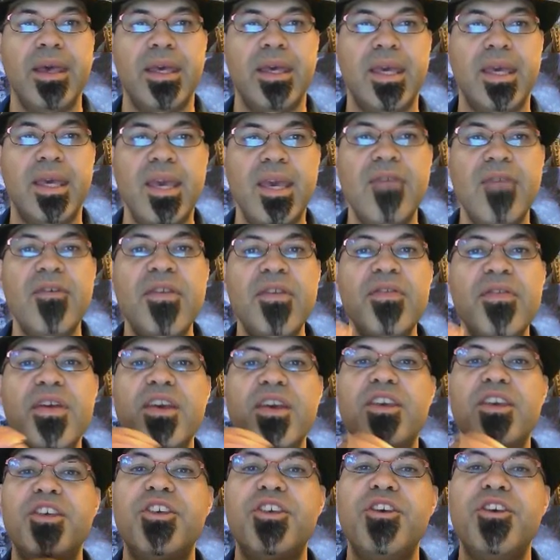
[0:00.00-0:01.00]
Even the
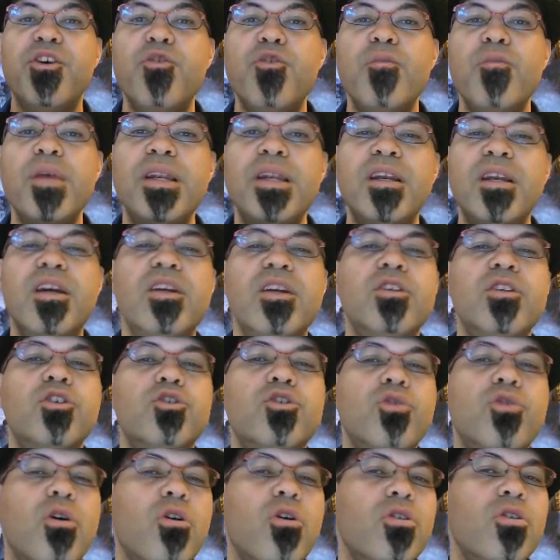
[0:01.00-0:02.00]
human
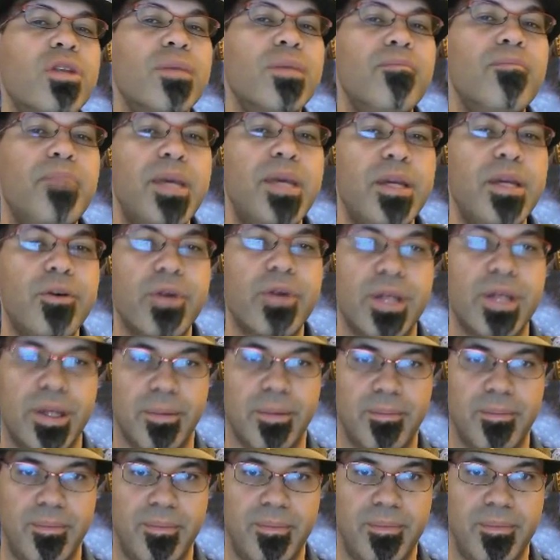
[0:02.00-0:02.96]
controlled Imperium,